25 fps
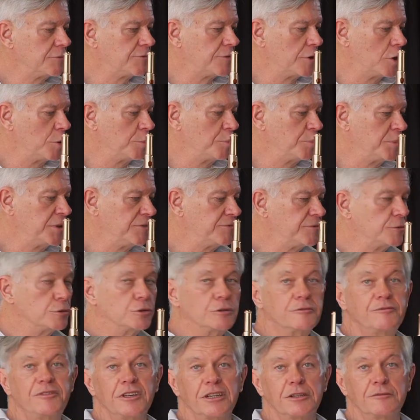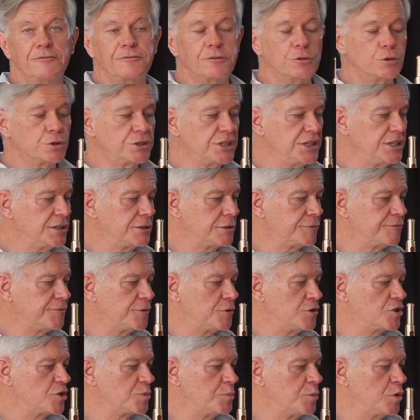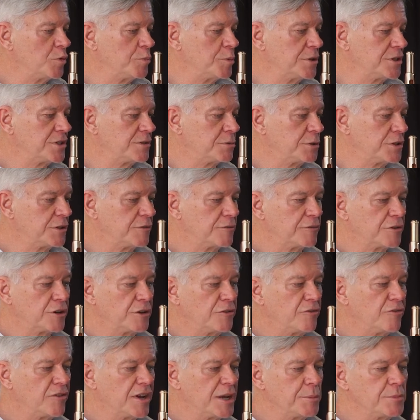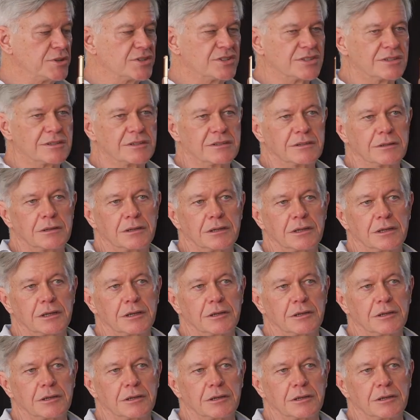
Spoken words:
from before figure 40 in the first movement with a very famous